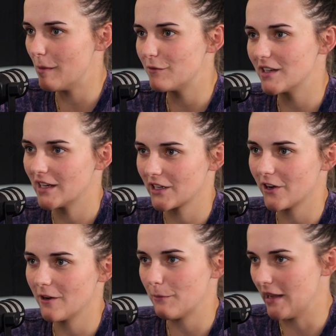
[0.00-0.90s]
have dinner,
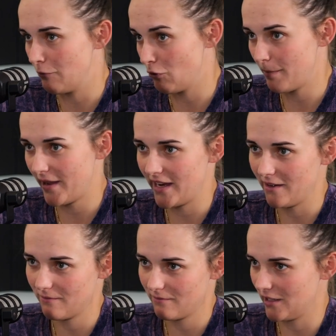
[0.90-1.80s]
go to bed, repeat,
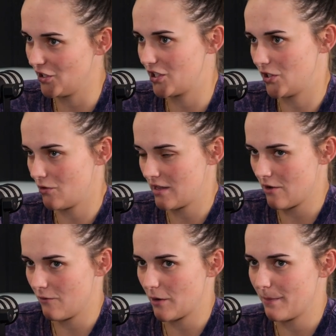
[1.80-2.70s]
and just do that
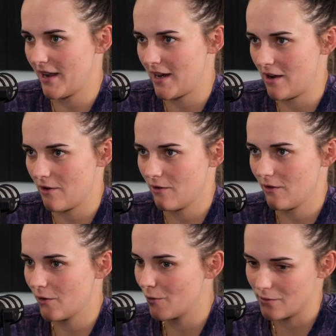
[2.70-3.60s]
on repeat
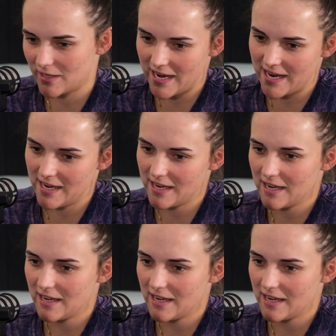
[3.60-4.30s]
all day.